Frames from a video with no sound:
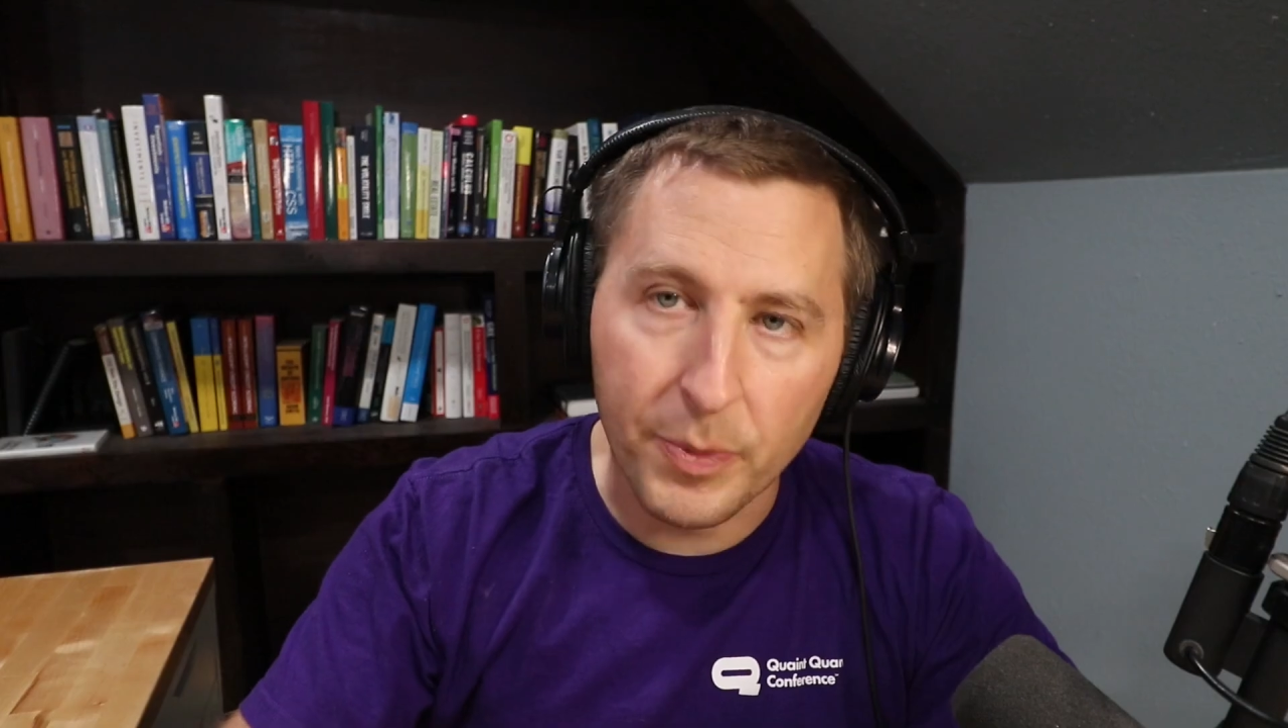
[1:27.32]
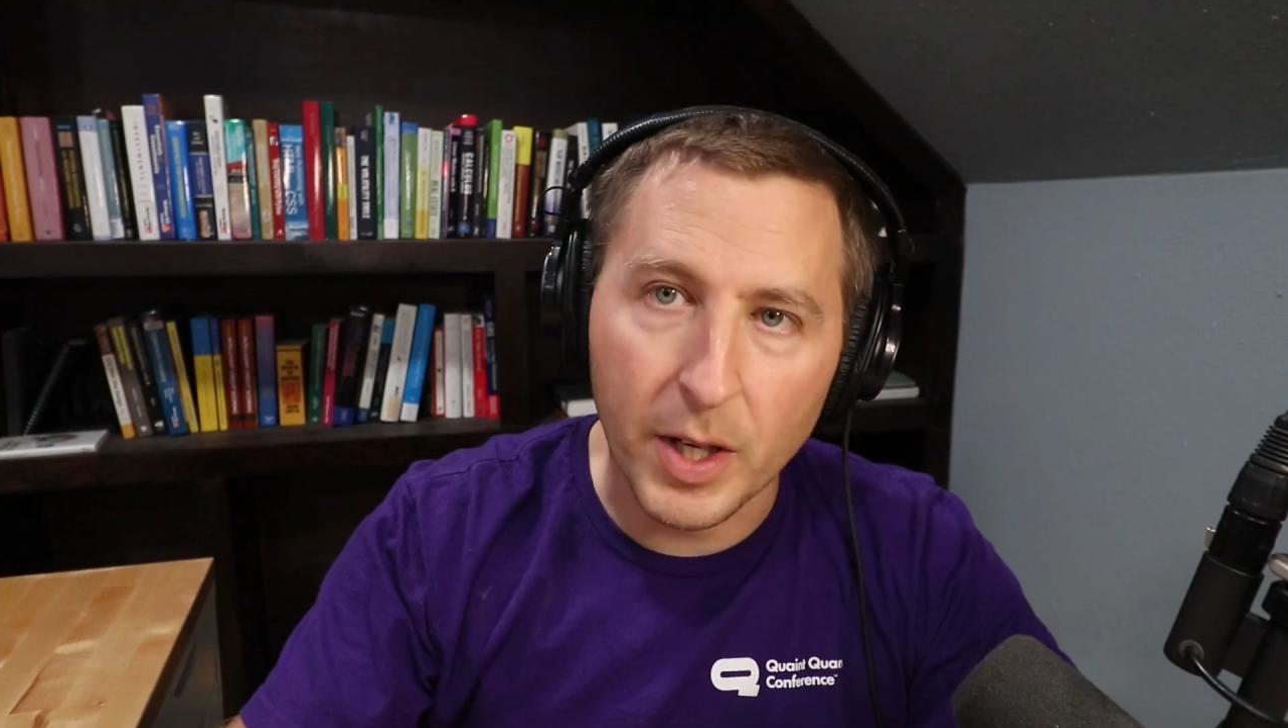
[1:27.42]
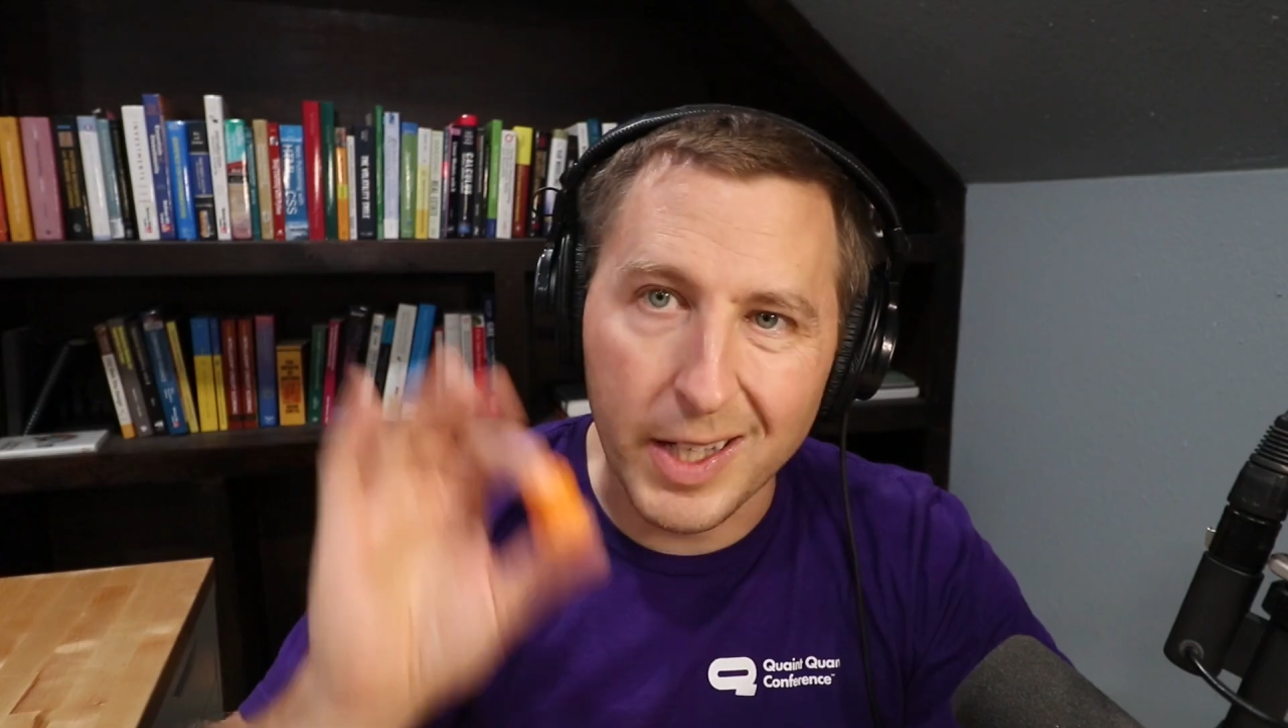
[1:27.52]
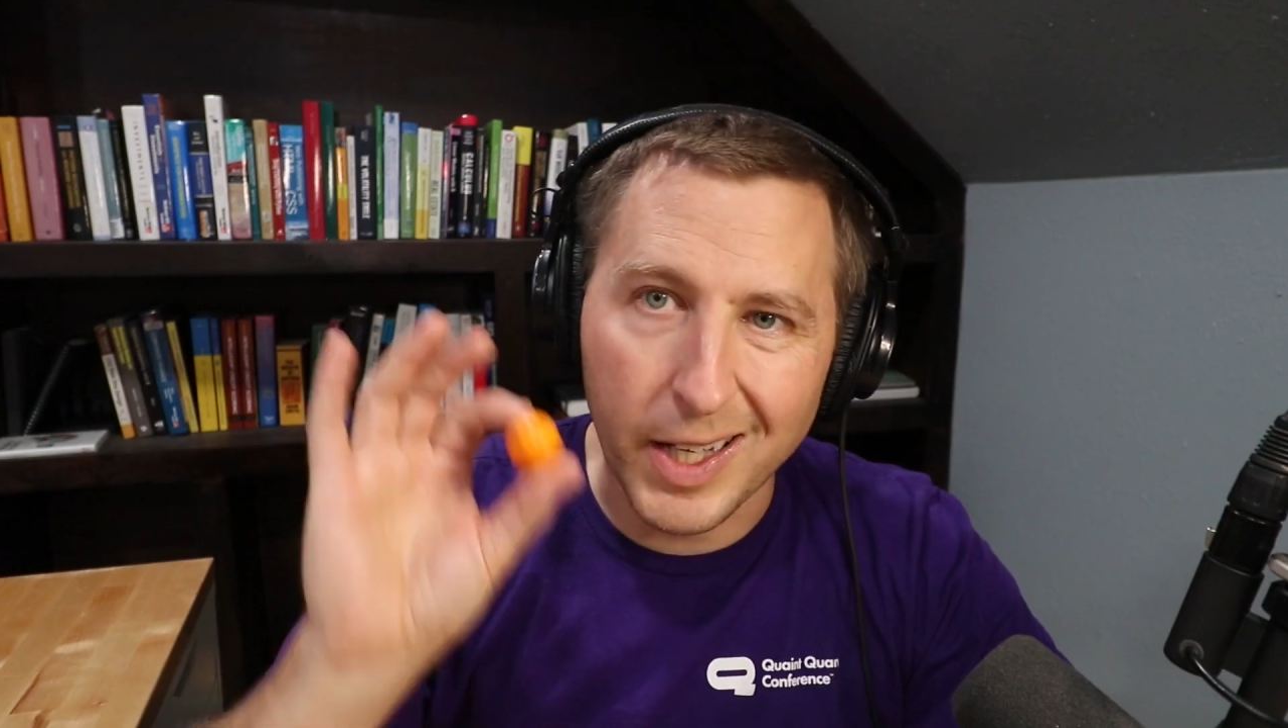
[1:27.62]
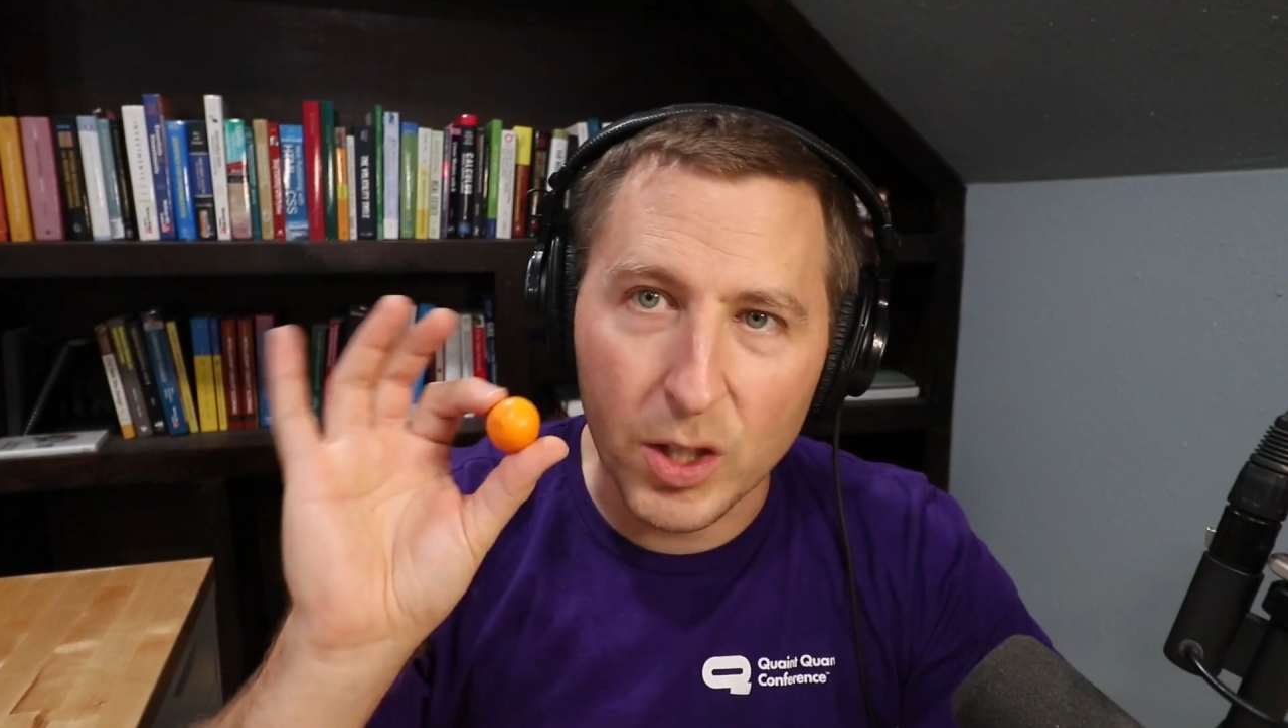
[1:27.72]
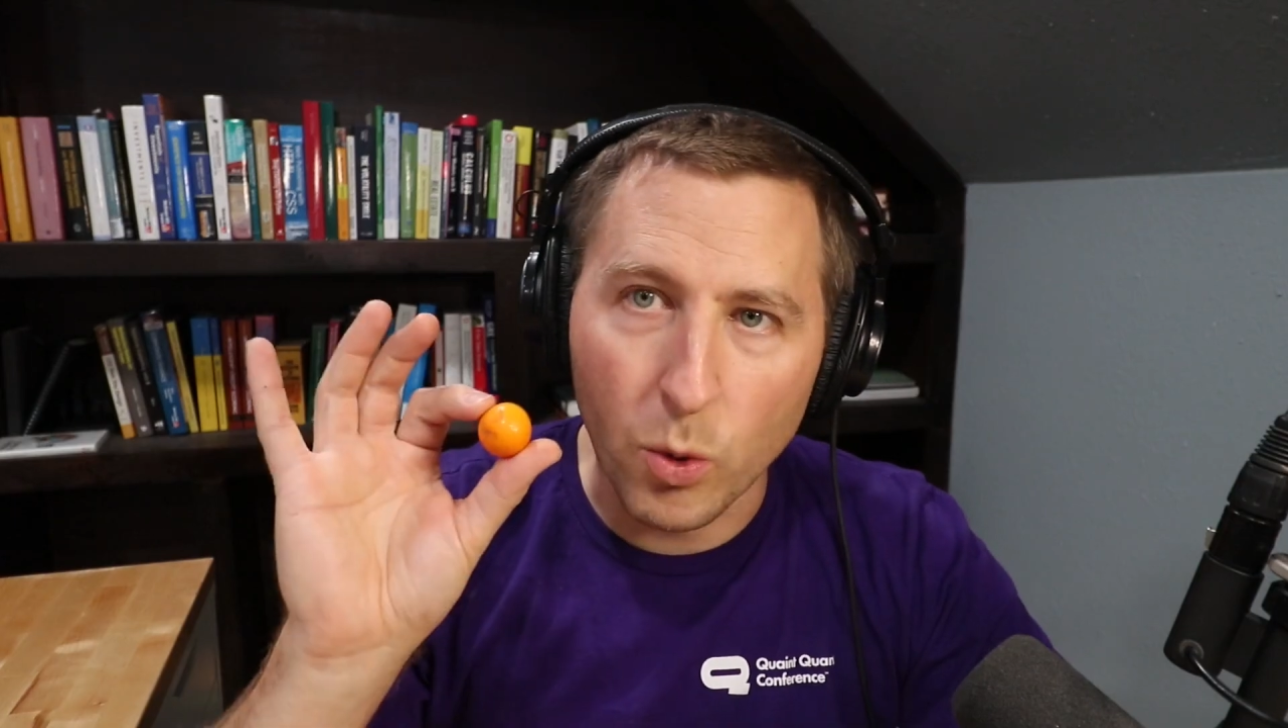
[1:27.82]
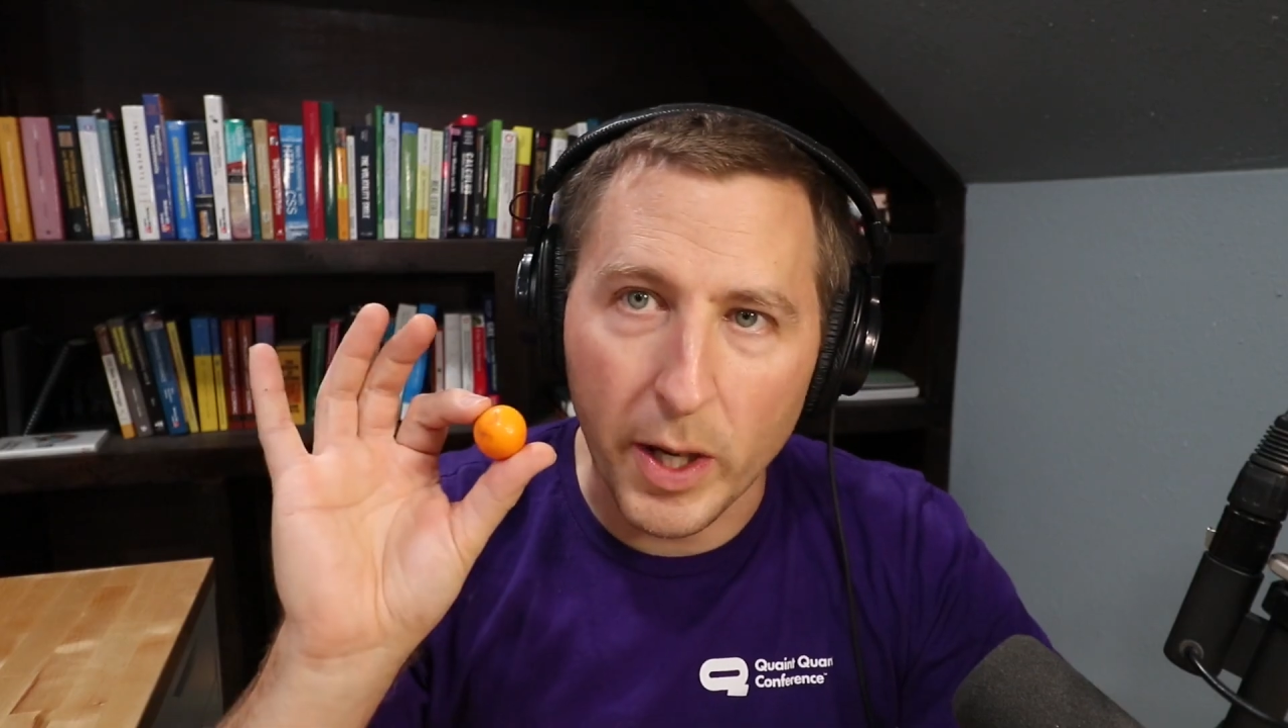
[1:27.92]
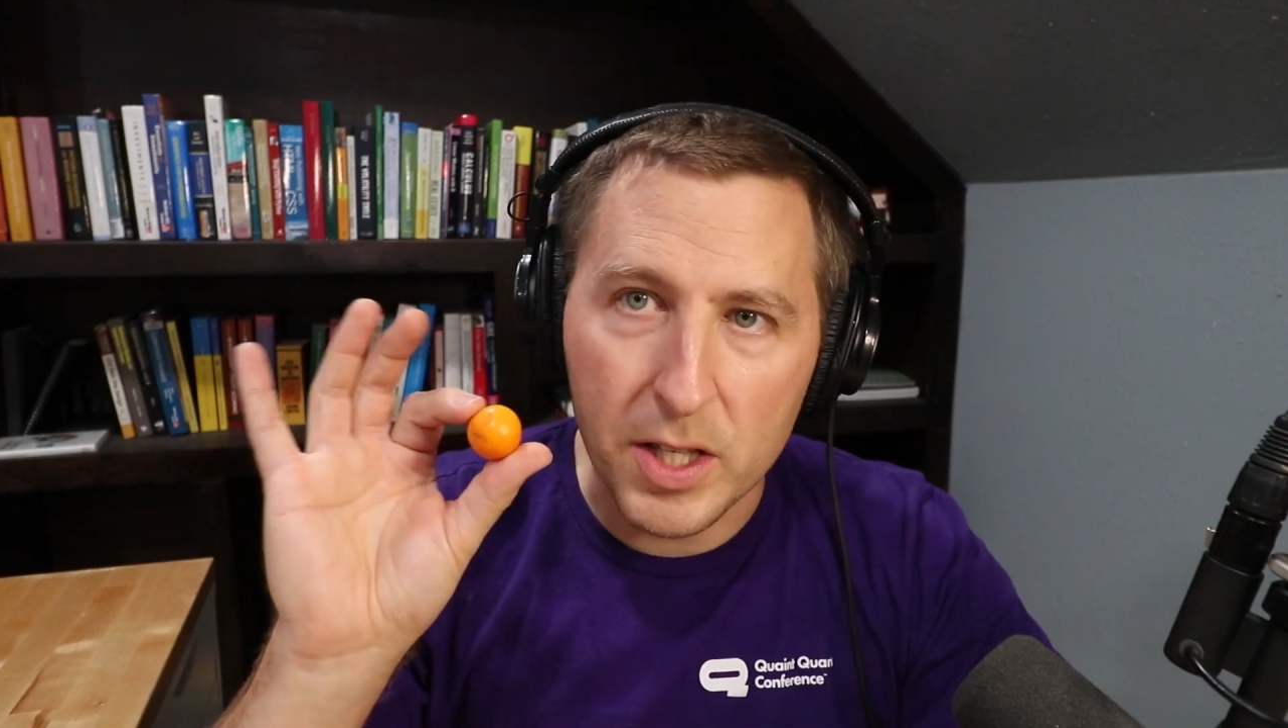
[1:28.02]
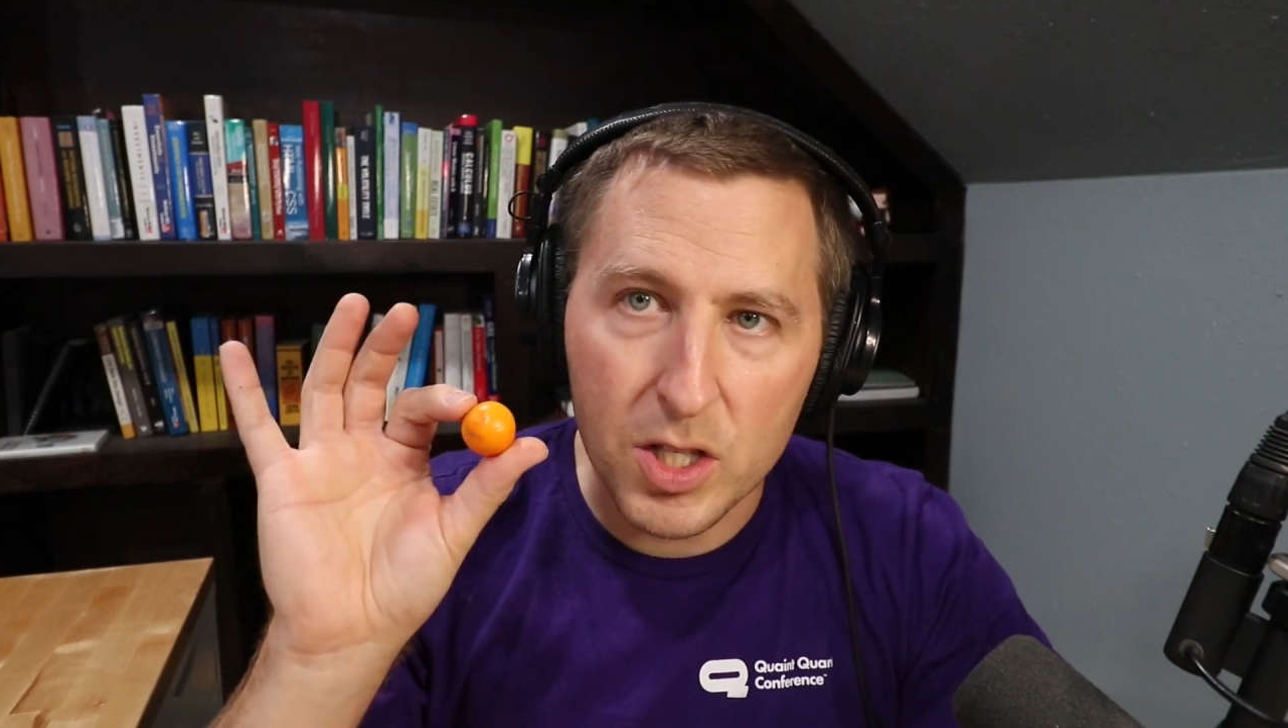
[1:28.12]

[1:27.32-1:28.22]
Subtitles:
Again, quite